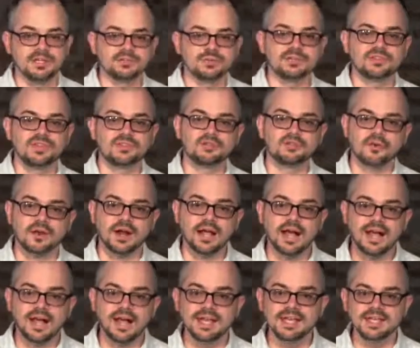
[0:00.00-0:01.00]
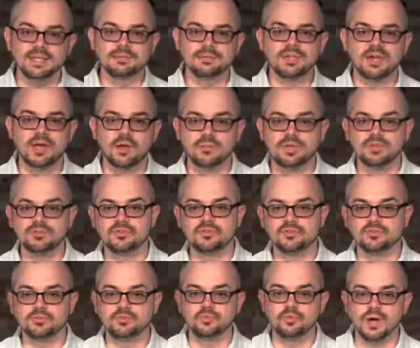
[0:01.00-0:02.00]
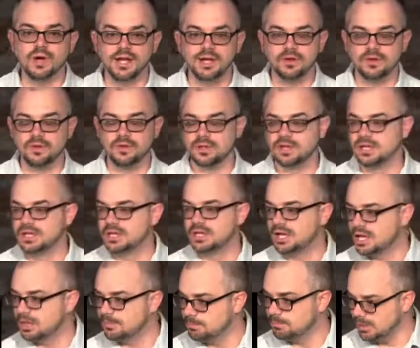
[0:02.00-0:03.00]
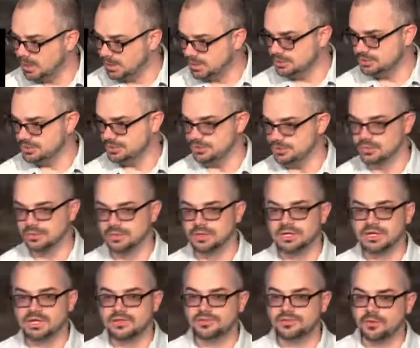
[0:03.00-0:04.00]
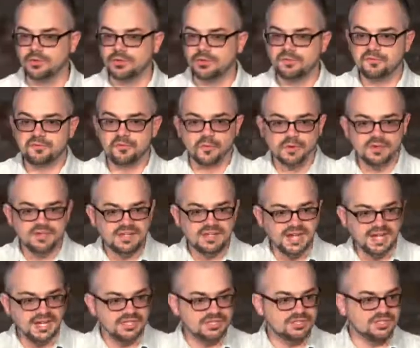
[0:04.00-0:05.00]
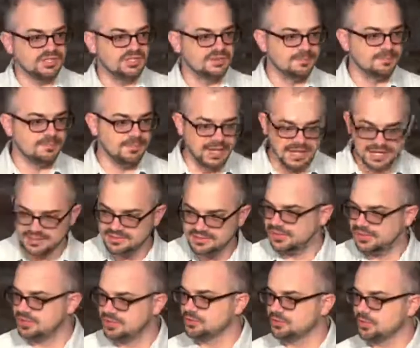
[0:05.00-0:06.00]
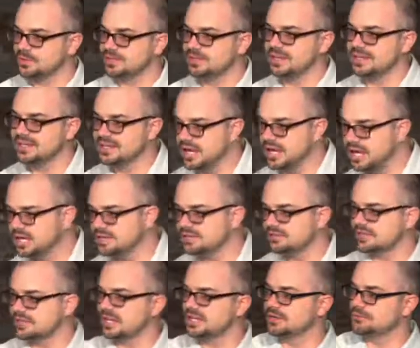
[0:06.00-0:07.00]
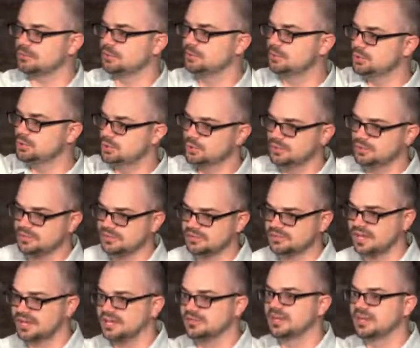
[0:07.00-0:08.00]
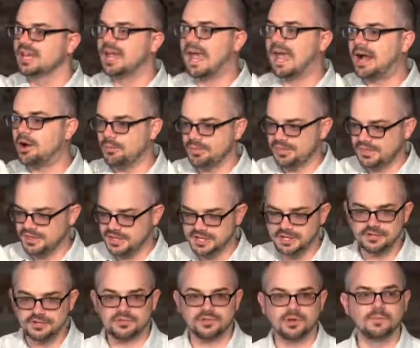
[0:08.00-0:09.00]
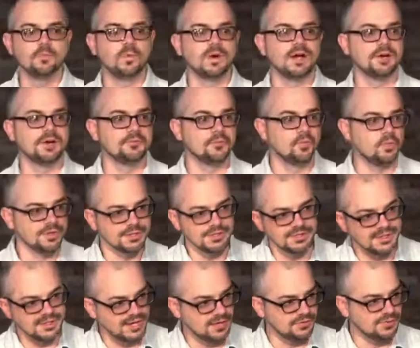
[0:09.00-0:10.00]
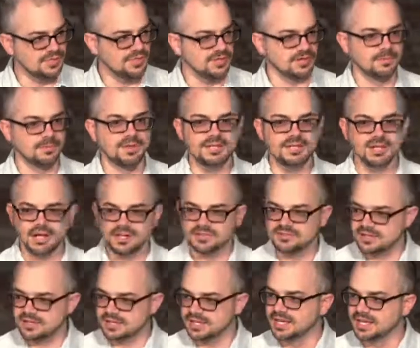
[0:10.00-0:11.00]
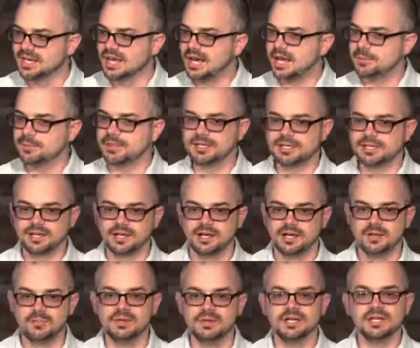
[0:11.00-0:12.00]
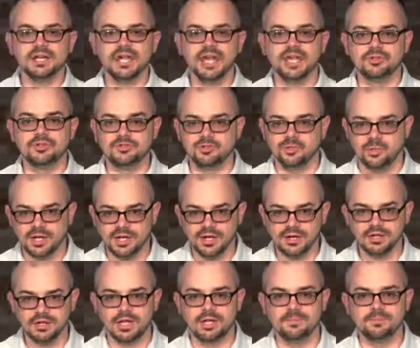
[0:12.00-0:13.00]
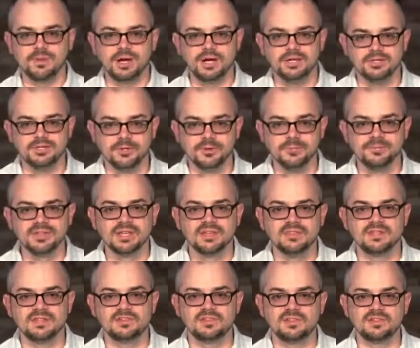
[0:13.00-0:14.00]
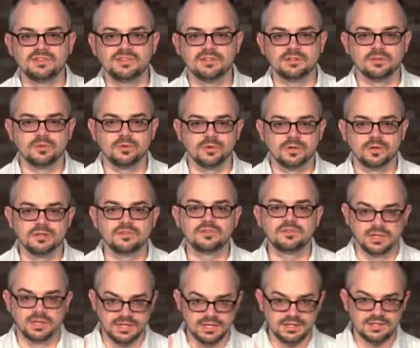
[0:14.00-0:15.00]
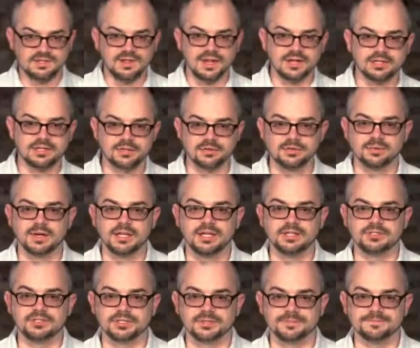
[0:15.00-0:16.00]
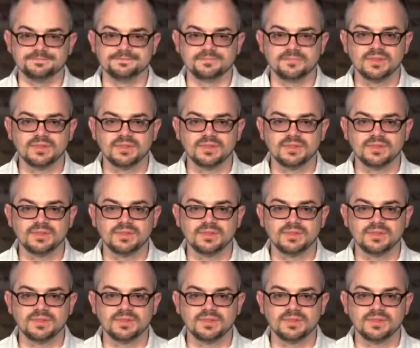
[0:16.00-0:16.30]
So he says, for I am coming to dwell among you. So for the ancient mindset, it was always like God is kind of removed. He's kind of out there somewhere, and we're down here, but God's saying, I'm going to come and dwell among you. This is the Lord's declaration.